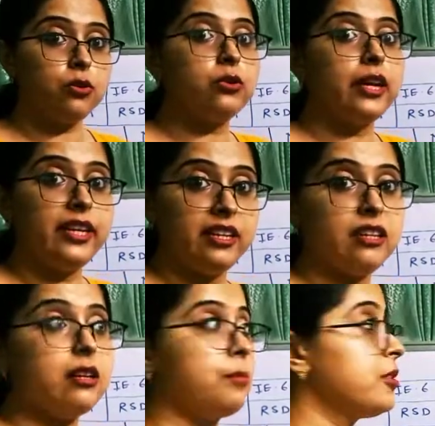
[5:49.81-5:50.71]
to the
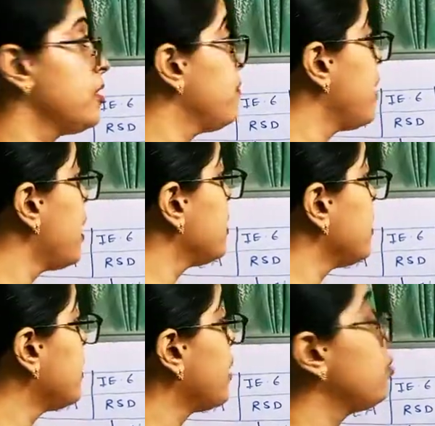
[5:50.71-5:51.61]
interrupts, if they are
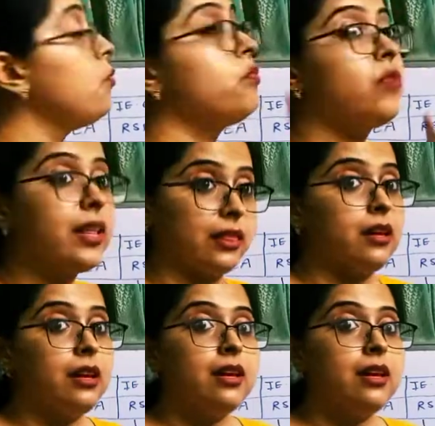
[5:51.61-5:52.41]
set to 1,